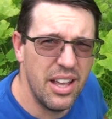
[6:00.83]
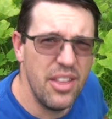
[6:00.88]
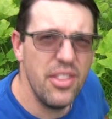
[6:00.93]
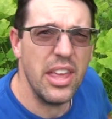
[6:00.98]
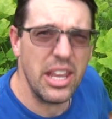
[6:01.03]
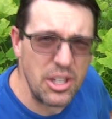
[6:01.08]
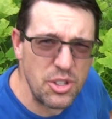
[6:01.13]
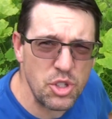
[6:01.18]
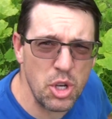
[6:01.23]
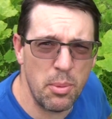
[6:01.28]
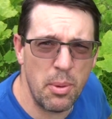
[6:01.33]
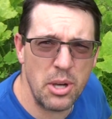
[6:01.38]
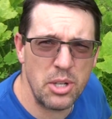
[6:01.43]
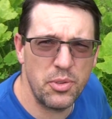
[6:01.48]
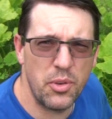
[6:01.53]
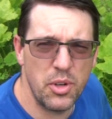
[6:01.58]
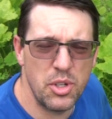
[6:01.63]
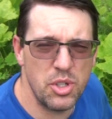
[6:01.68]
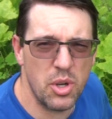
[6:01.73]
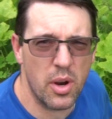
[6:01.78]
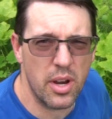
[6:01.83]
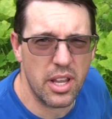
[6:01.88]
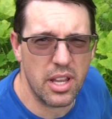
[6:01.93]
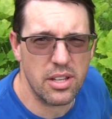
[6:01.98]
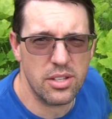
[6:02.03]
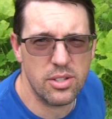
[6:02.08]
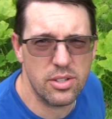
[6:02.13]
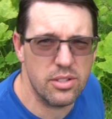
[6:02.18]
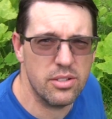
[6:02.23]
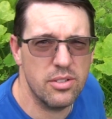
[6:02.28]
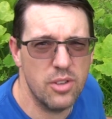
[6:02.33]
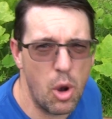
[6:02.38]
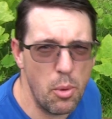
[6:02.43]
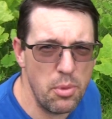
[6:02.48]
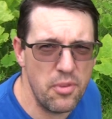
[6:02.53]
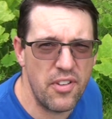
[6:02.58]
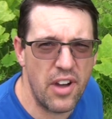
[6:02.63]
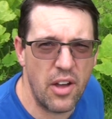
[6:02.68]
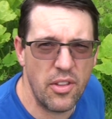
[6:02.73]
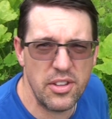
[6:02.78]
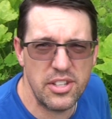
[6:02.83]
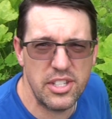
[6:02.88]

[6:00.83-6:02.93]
Thank you so much for joining us. Hope you found